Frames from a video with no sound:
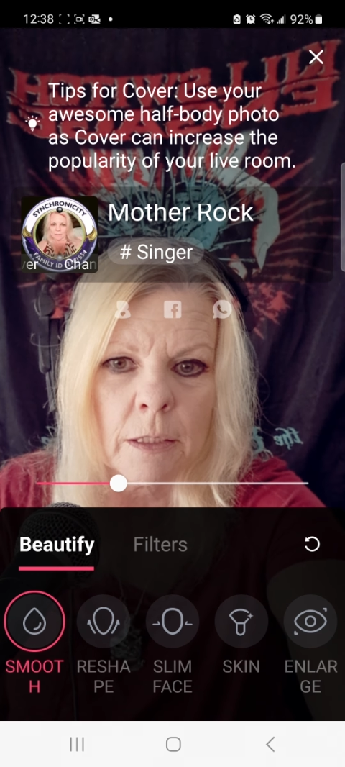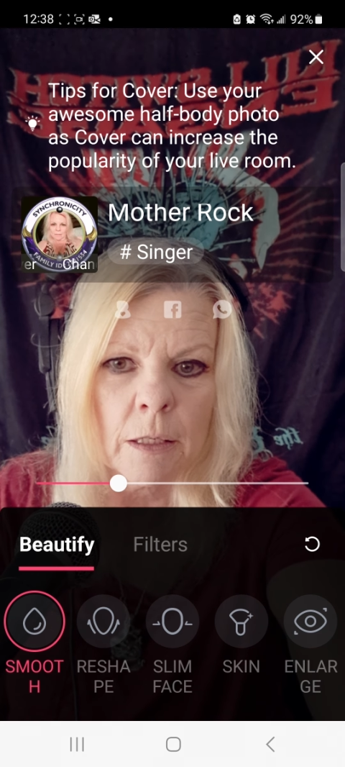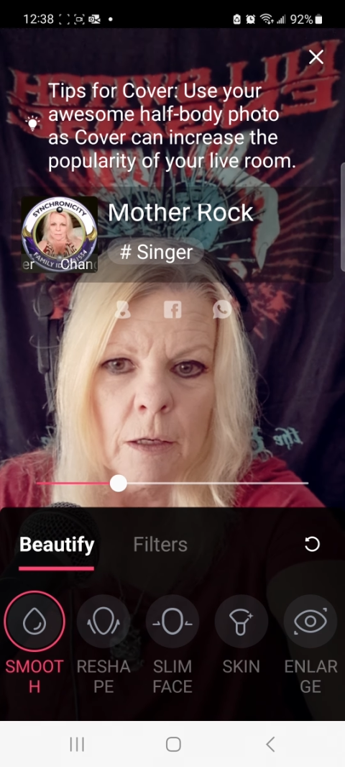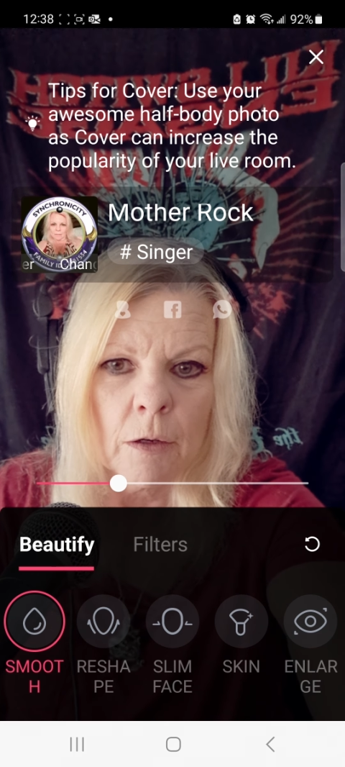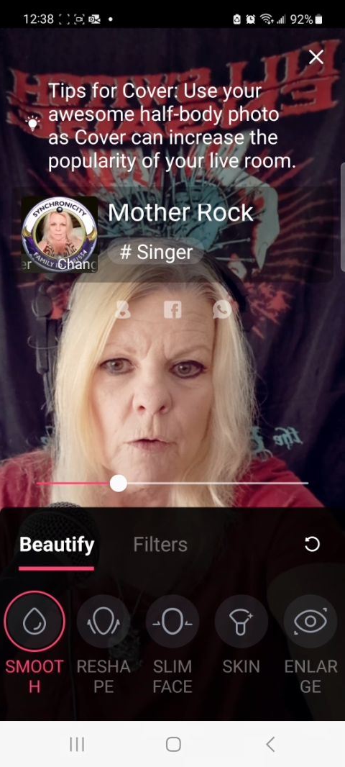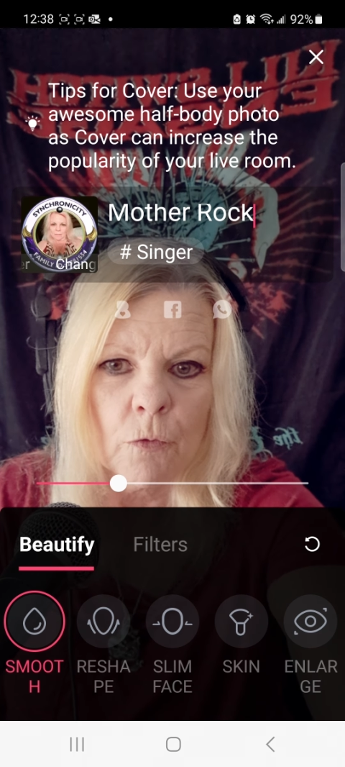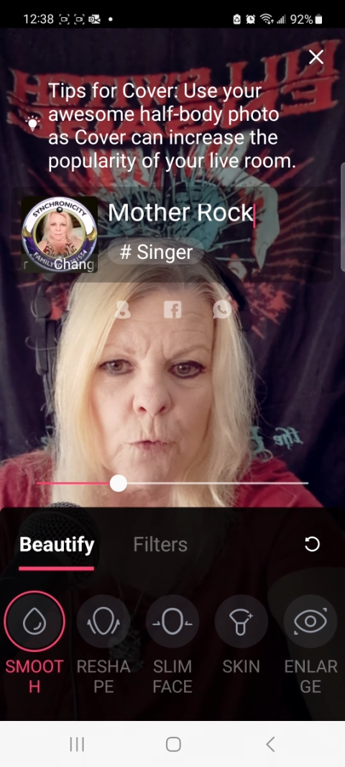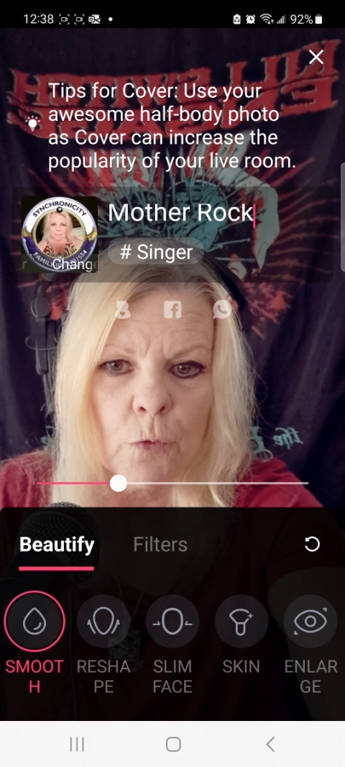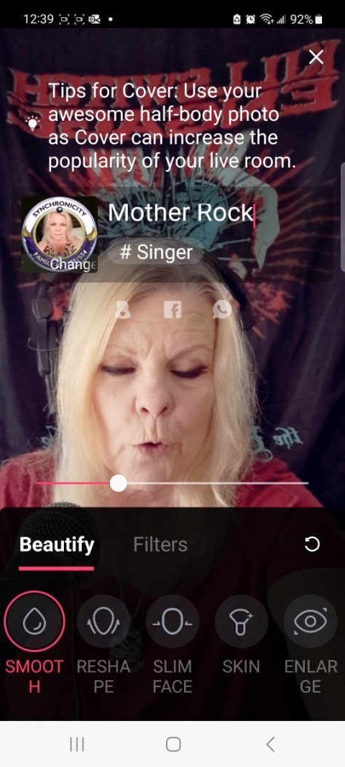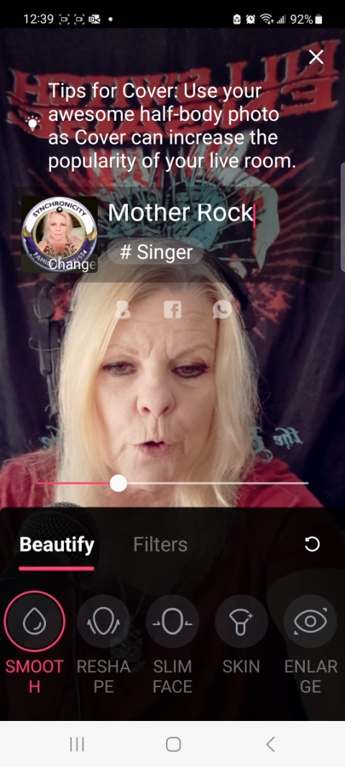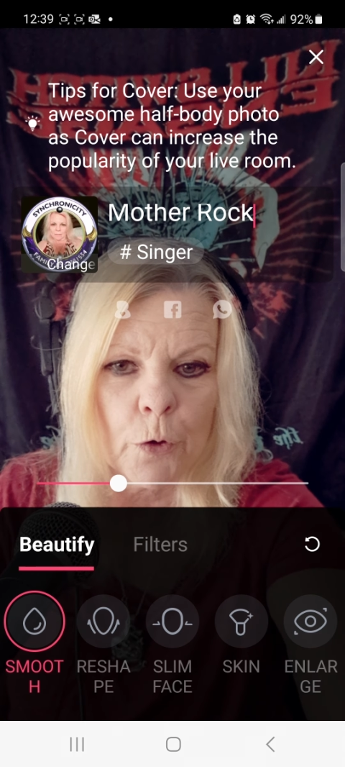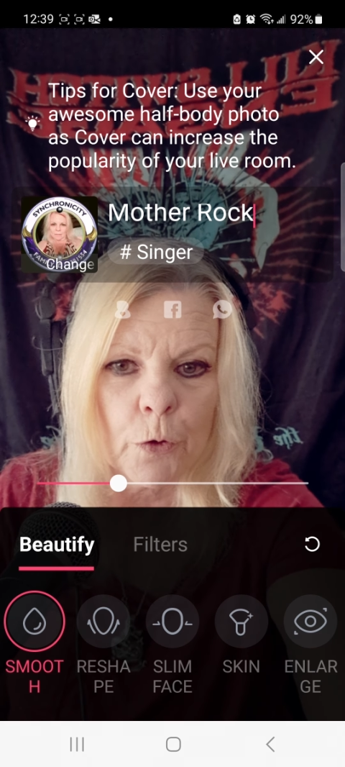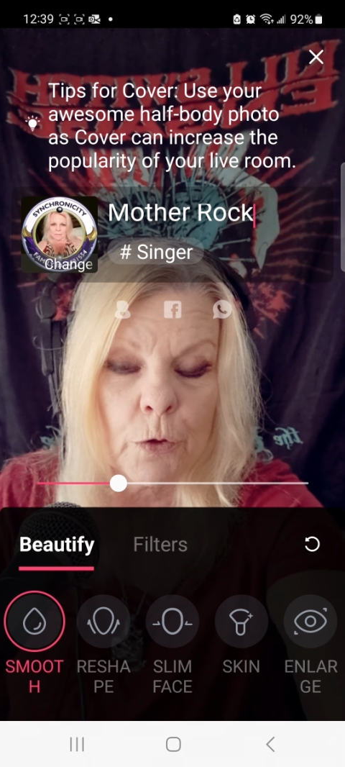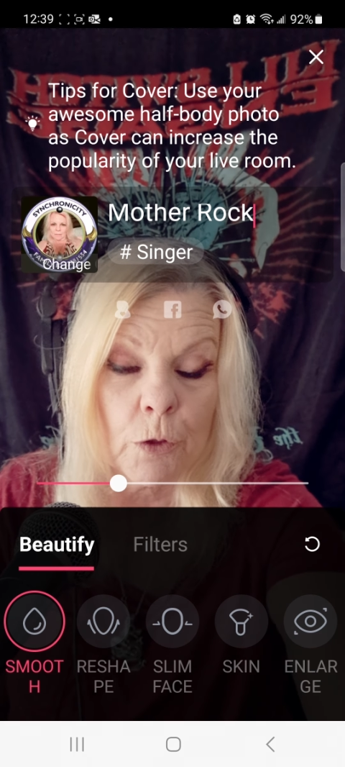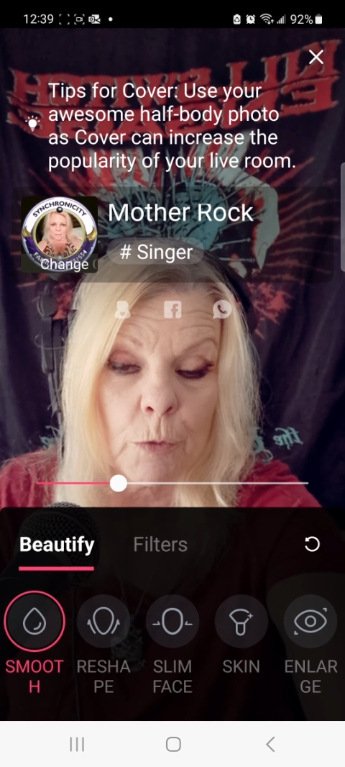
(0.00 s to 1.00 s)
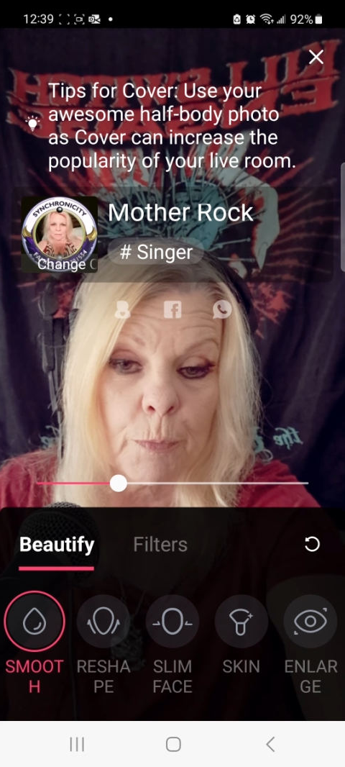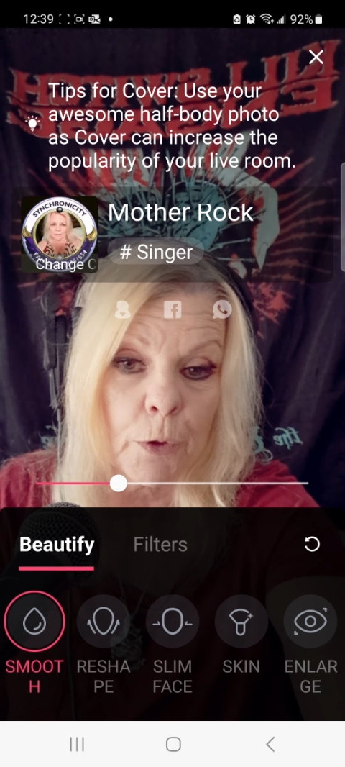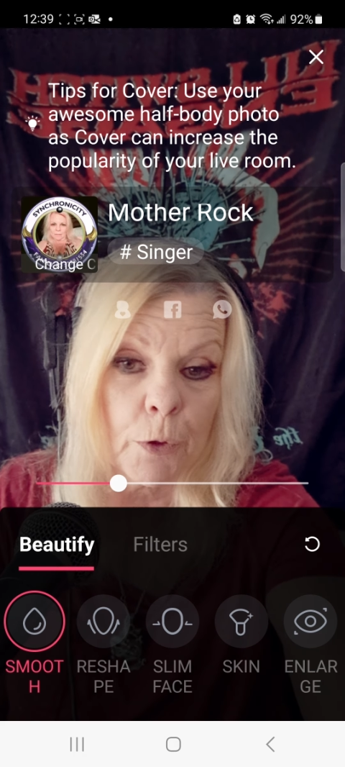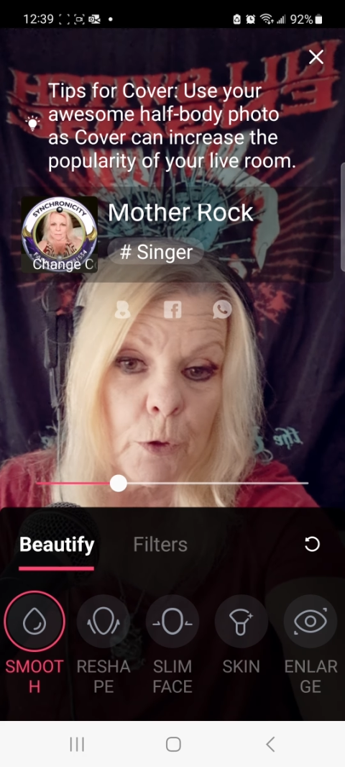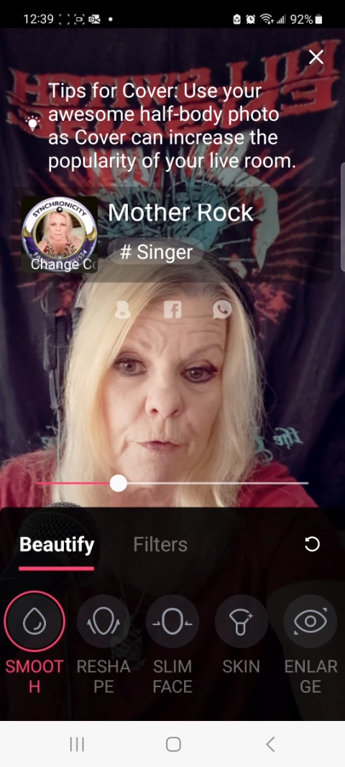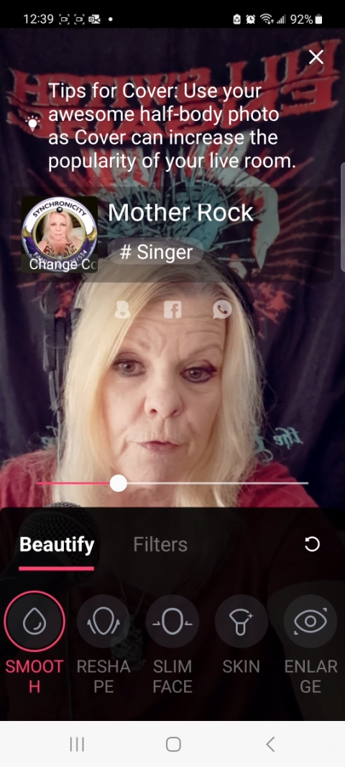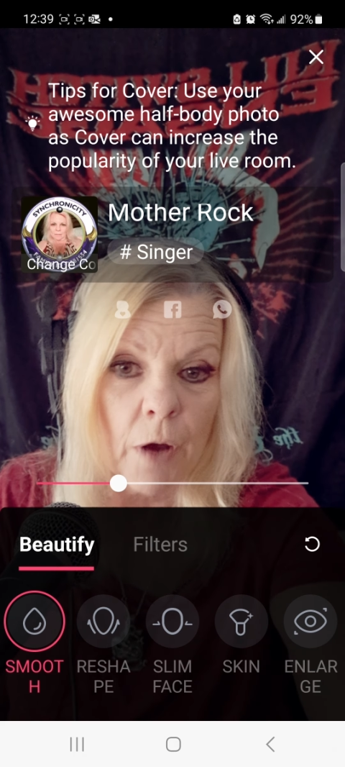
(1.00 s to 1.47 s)
for your
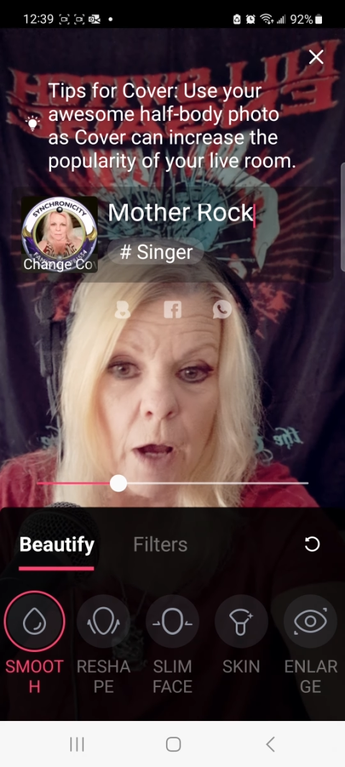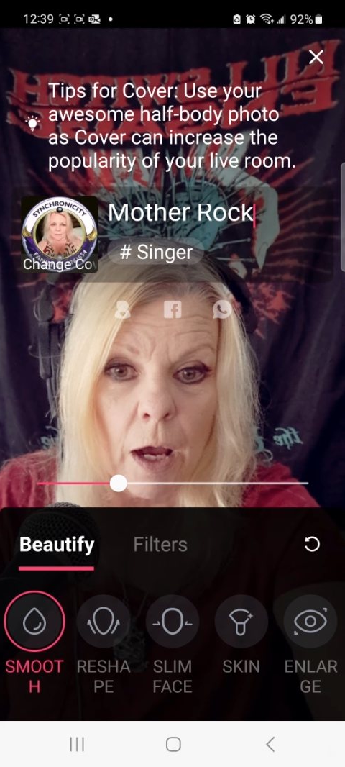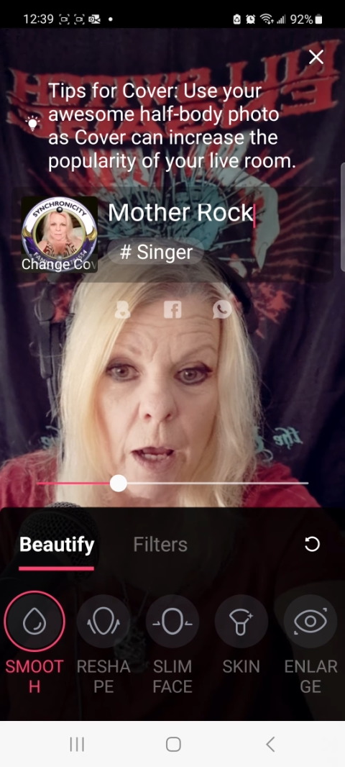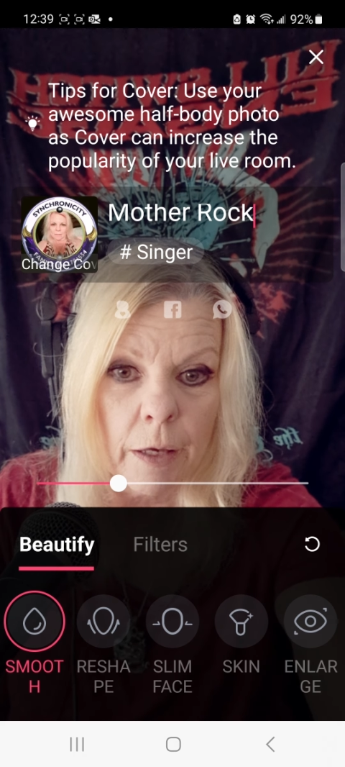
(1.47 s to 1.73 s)
beautify,